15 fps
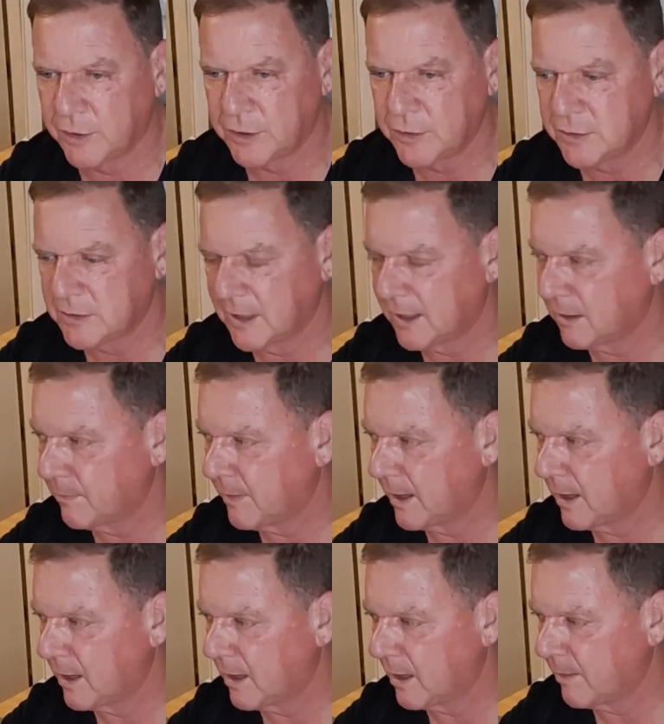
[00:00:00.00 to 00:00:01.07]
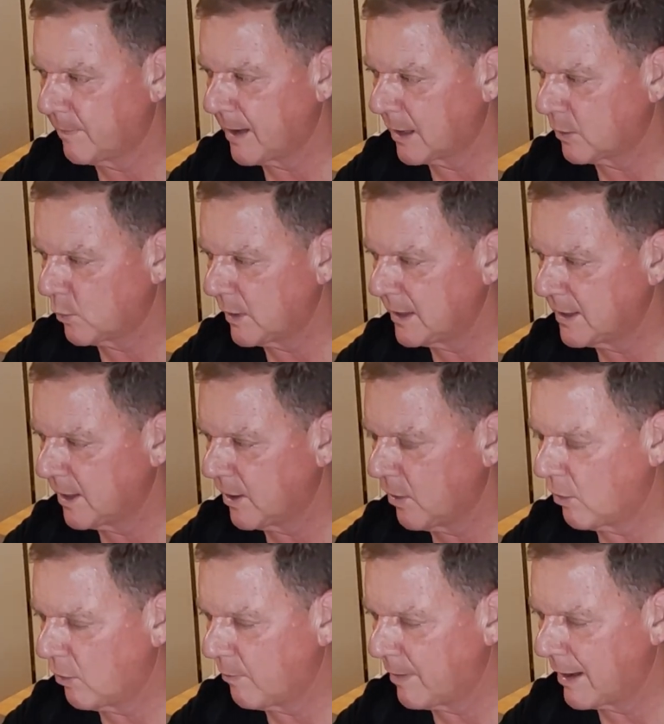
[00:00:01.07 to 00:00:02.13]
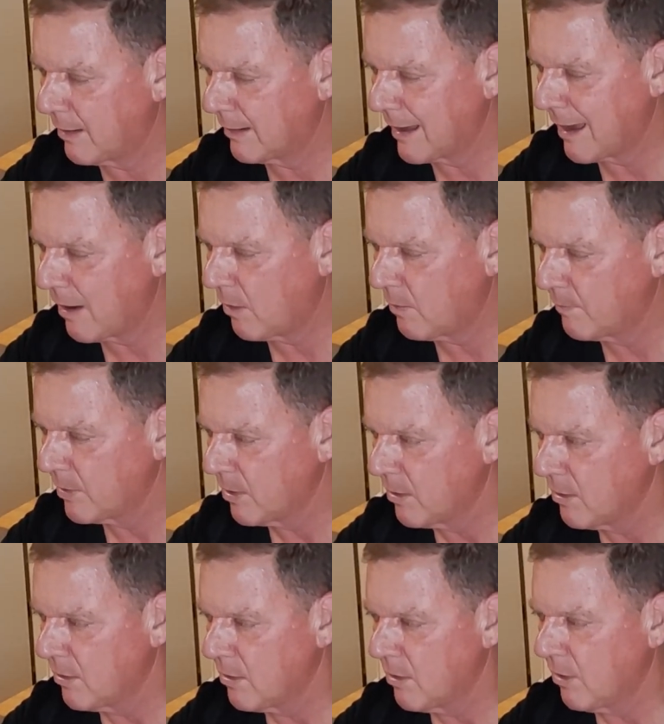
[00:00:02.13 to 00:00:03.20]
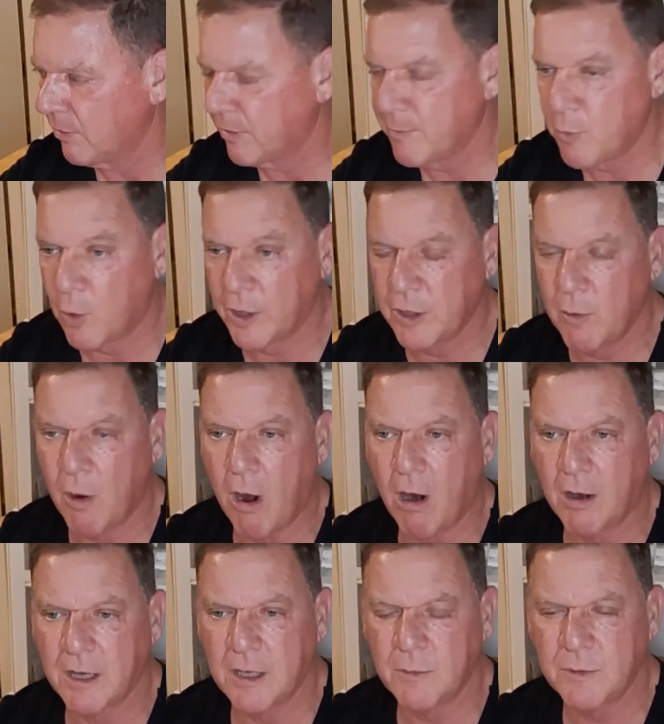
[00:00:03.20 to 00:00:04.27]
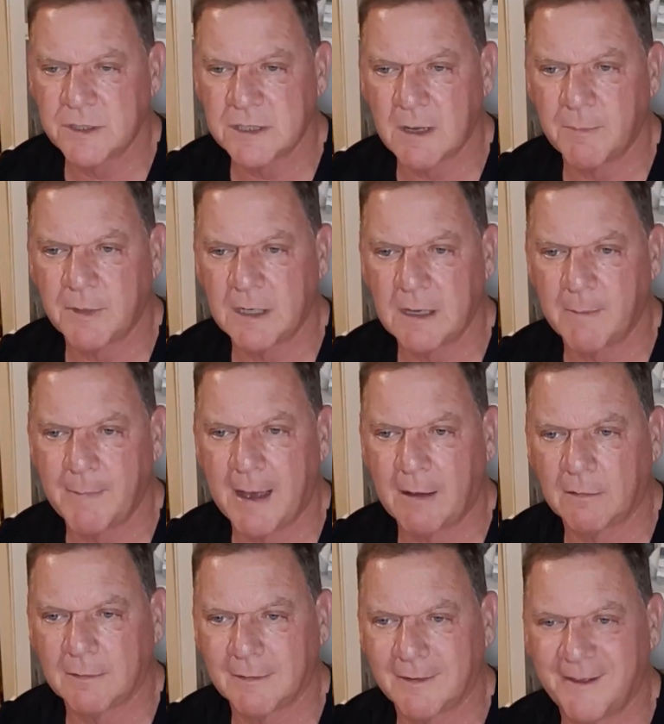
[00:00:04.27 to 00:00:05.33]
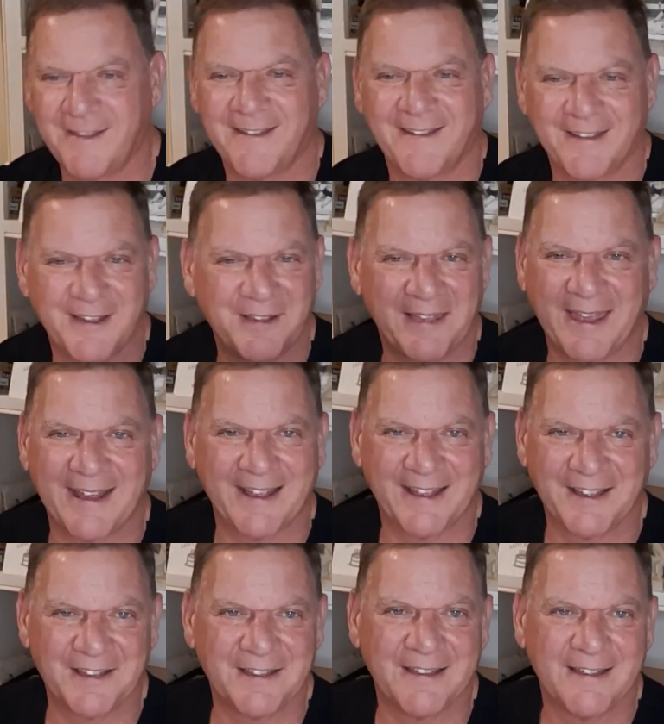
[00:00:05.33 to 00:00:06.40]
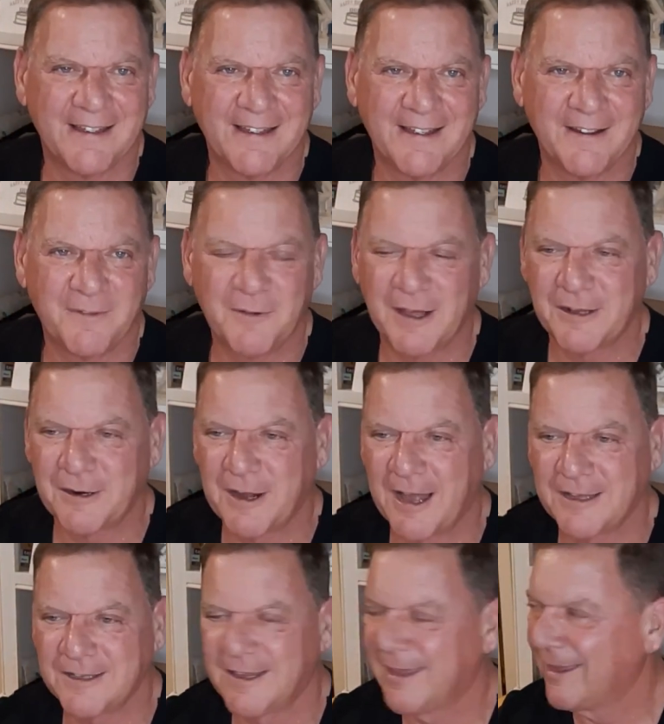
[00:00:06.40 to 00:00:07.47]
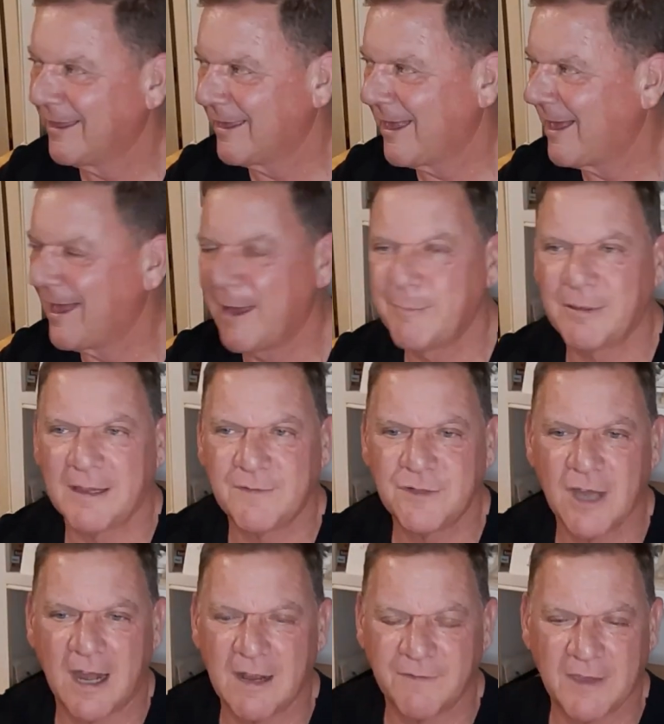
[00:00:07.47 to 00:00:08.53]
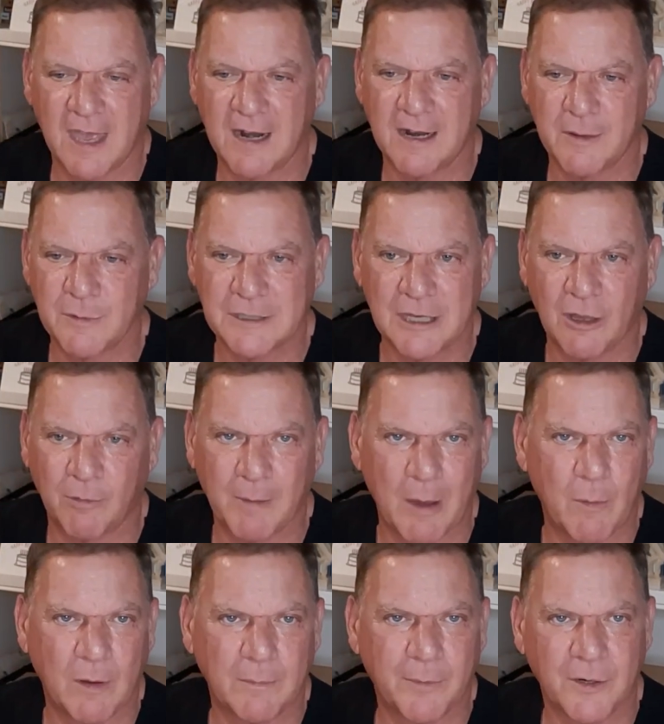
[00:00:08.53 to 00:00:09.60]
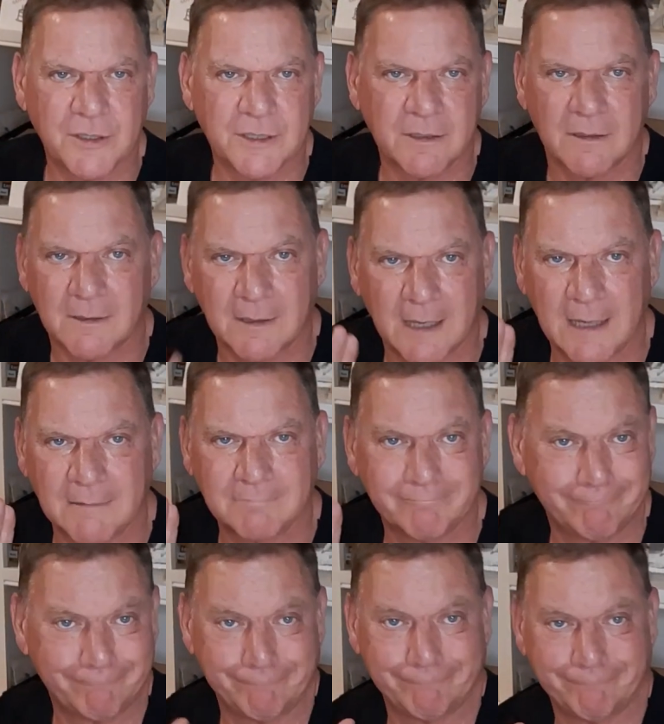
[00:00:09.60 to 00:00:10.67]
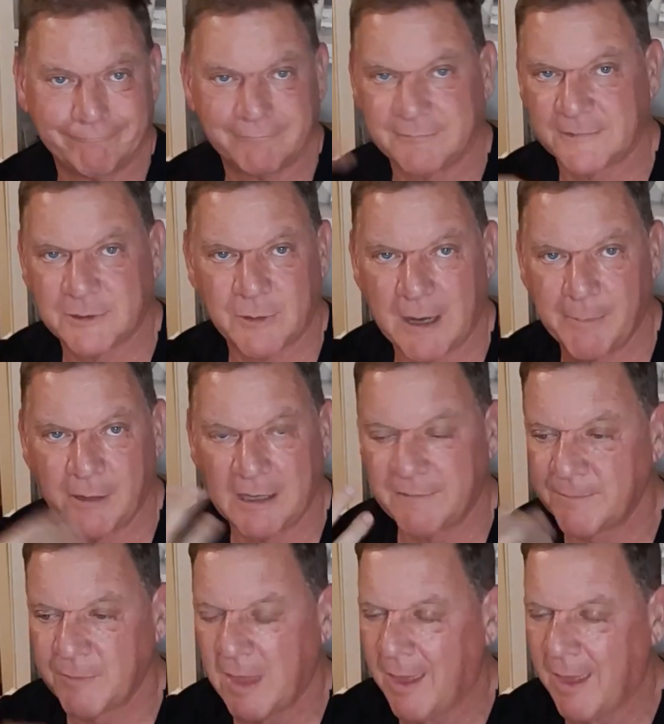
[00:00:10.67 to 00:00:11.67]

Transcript: in the newsletter about, about a week ago about how the more you argue with somebody about like uh, whether or not, uh, I believe John F. Kennedy was killed by one person, okay? That's what I believe.